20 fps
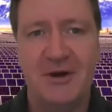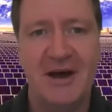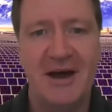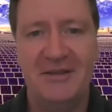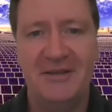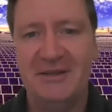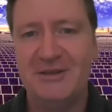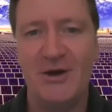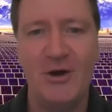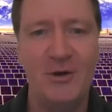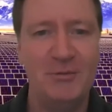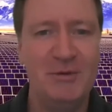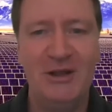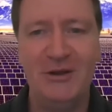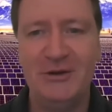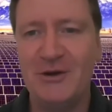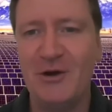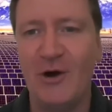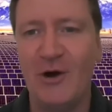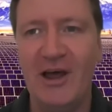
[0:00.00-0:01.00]

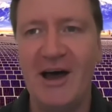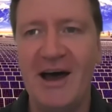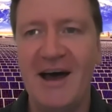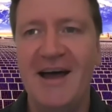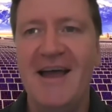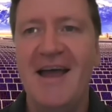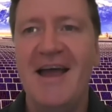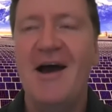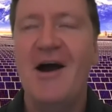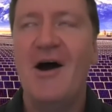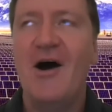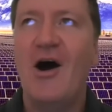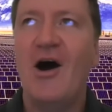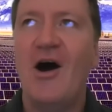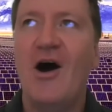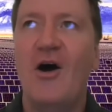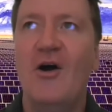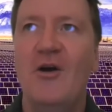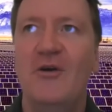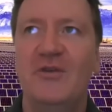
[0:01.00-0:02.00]
Obviously,
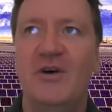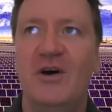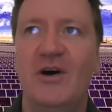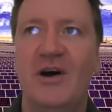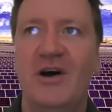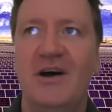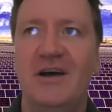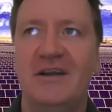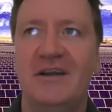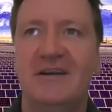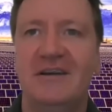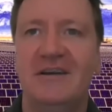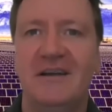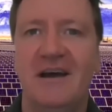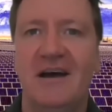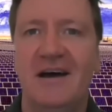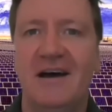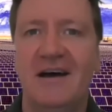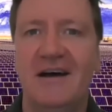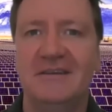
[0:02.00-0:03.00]
the turbulent
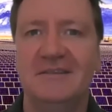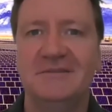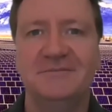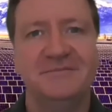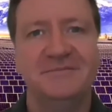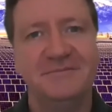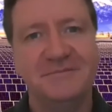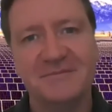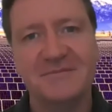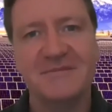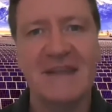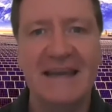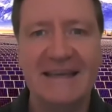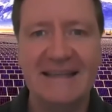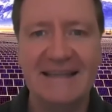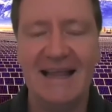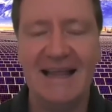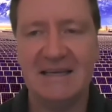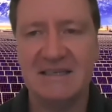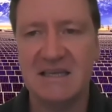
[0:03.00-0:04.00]
dollar
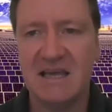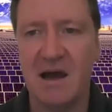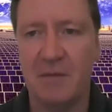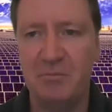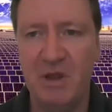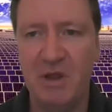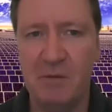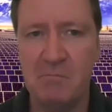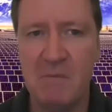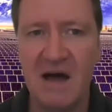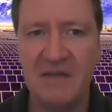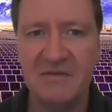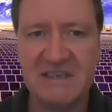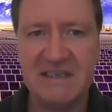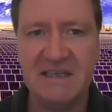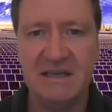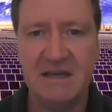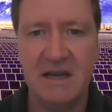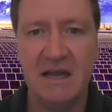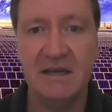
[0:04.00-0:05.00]
over
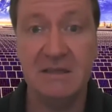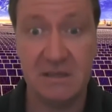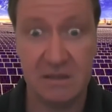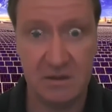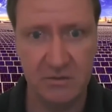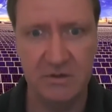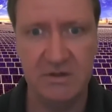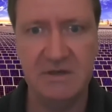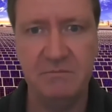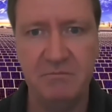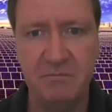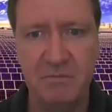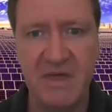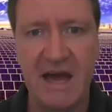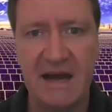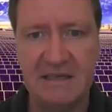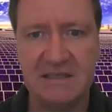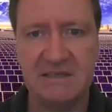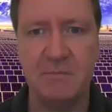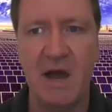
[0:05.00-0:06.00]
the
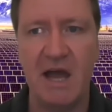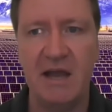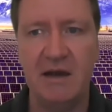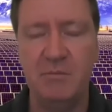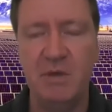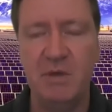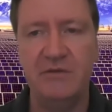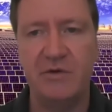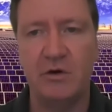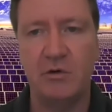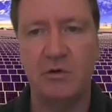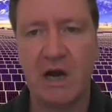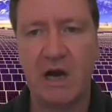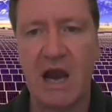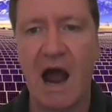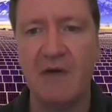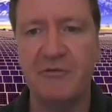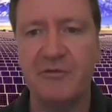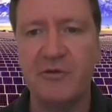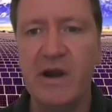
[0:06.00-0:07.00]
last couple of months,
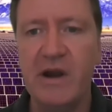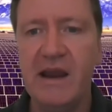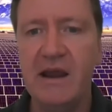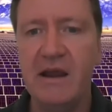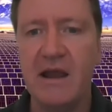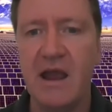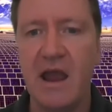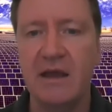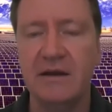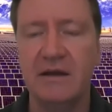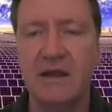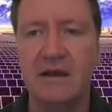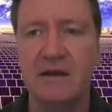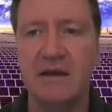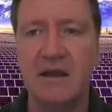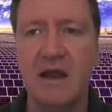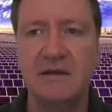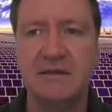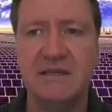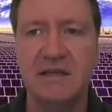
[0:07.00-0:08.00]
it's good that
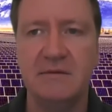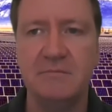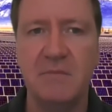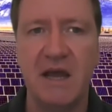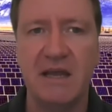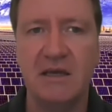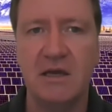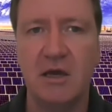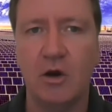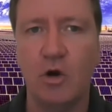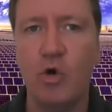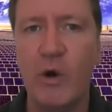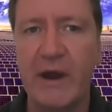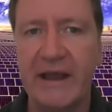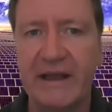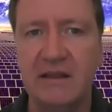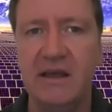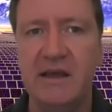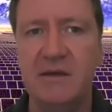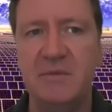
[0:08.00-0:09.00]
it's made a bit of a
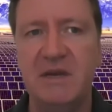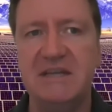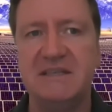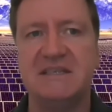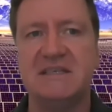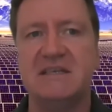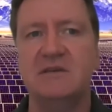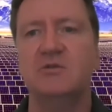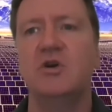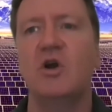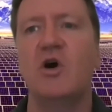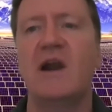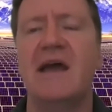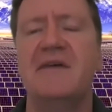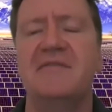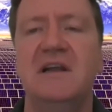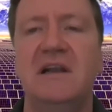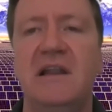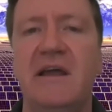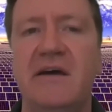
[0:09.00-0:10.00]
recovery, and
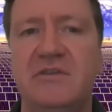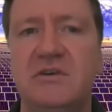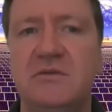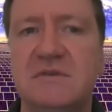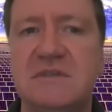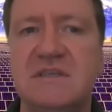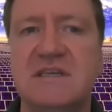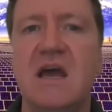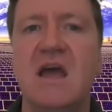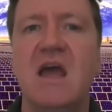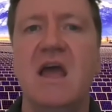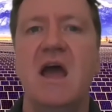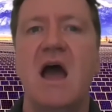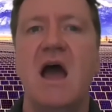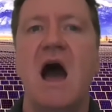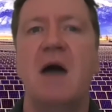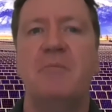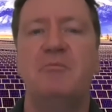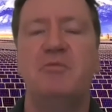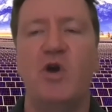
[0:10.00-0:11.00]
it did make it
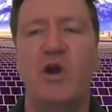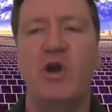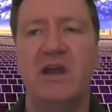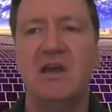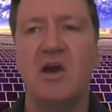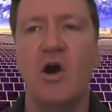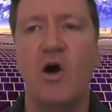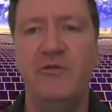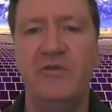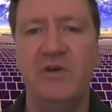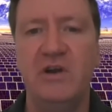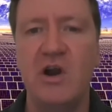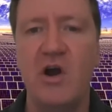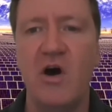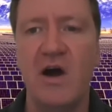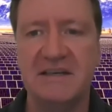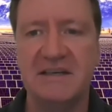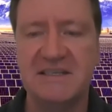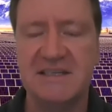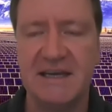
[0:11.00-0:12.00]
quickly, but it's still not at
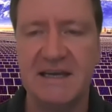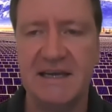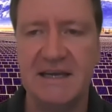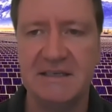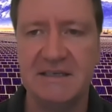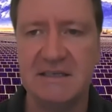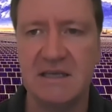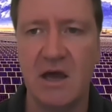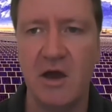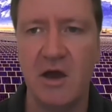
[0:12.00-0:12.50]
the levels